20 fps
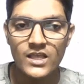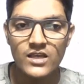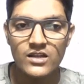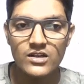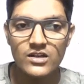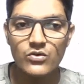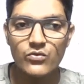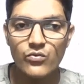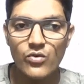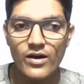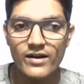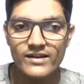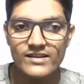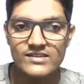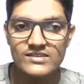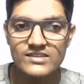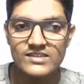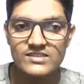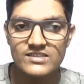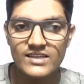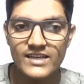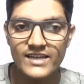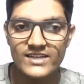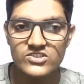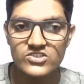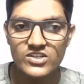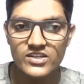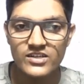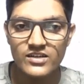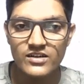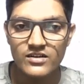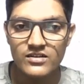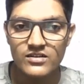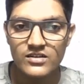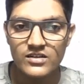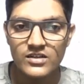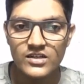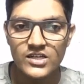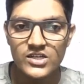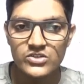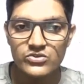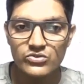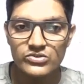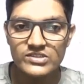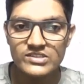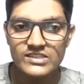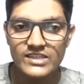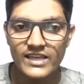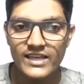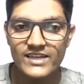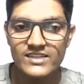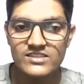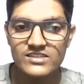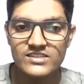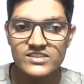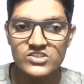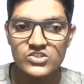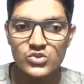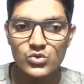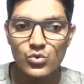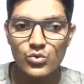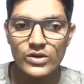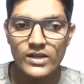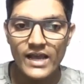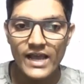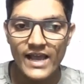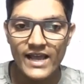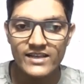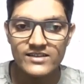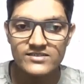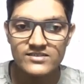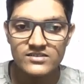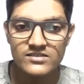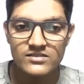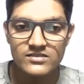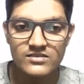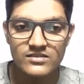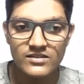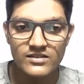Now what is this h here? So this h is known as